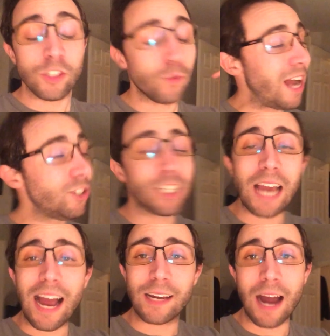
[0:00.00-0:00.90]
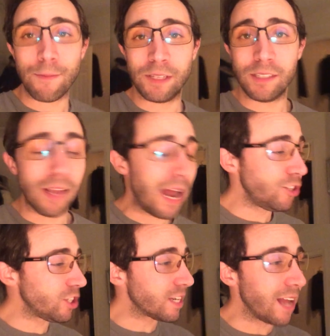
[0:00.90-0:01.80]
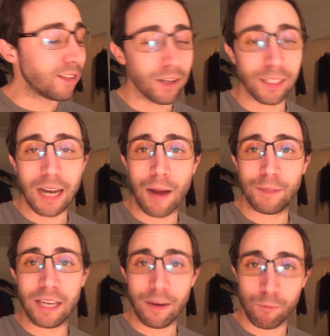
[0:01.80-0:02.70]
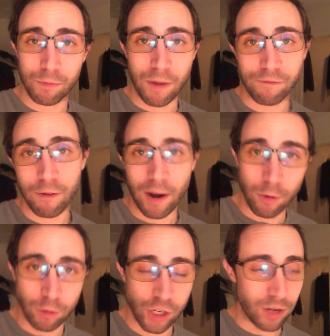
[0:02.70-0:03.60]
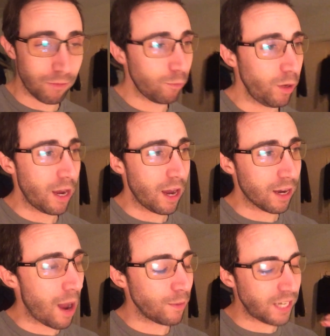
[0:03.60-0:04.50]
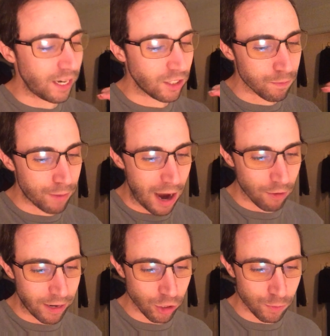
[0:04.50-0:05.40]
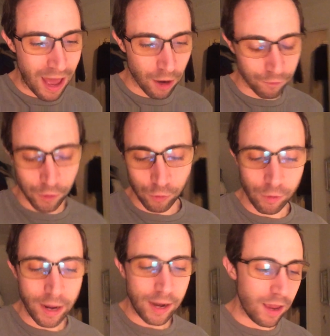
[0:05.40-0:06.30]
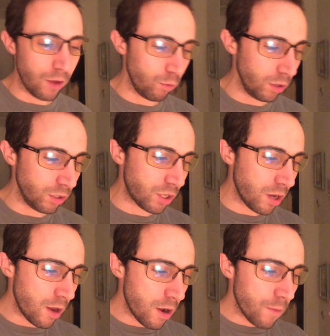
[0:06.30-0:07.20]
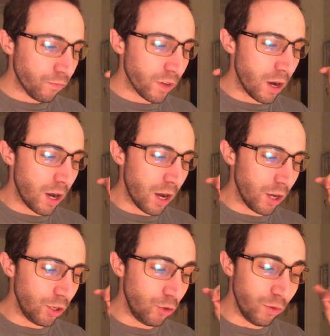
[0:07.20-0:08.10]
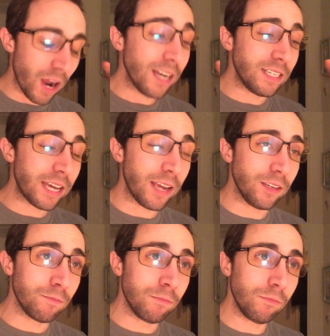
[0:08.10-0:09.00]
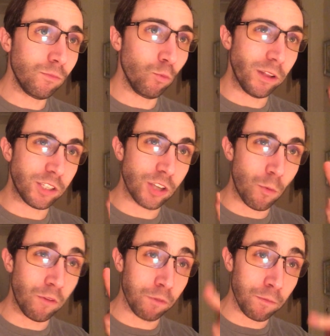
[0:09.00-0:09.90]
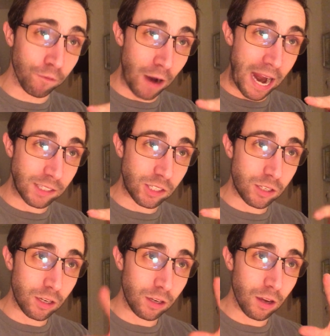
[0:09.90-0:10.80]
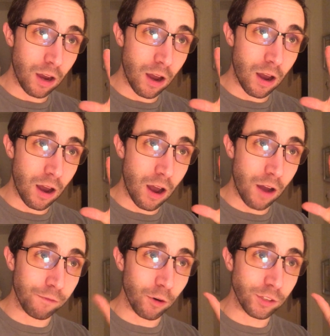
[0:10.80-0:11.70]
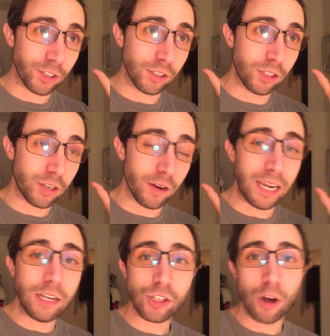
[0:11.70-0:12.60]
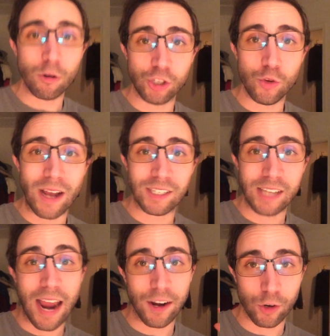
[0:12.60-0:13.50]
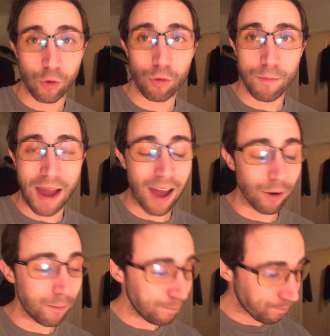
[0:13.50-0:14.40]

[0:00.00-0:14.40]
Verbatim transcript: So I just got comment. I just got done commentating with my friend Uchi. We uh, commentated some Power Rangers Battle for the Grid. It was uh, United Kingdom with someone from France uh, versus East Coast USA in a crew battle.